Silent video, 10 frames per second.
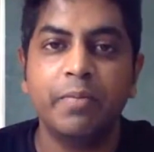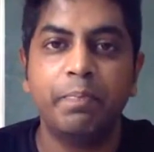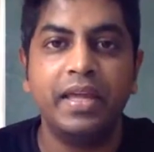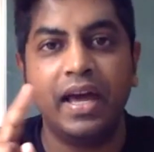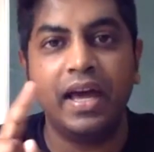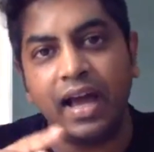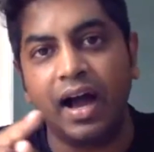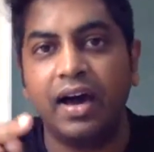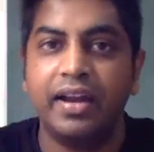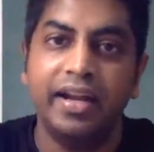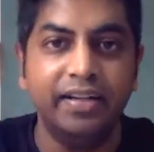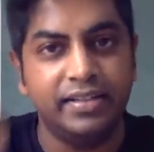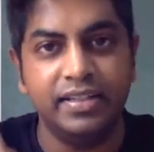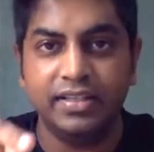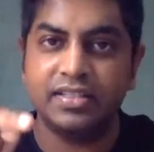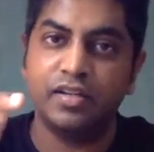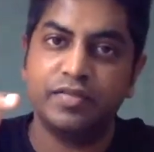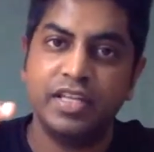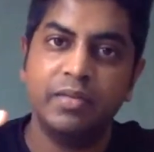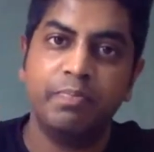PIRNT instead of
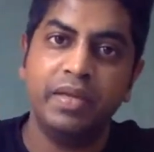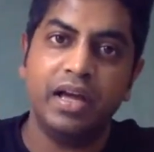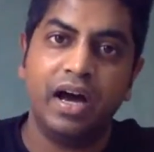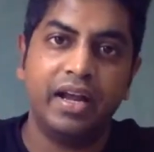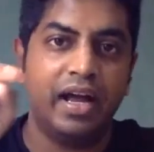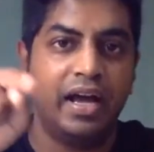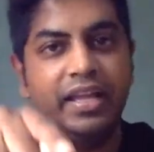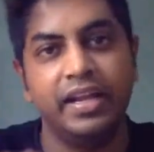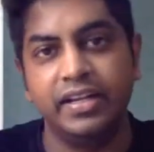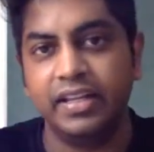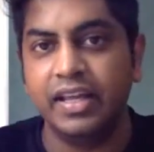saying PRINT.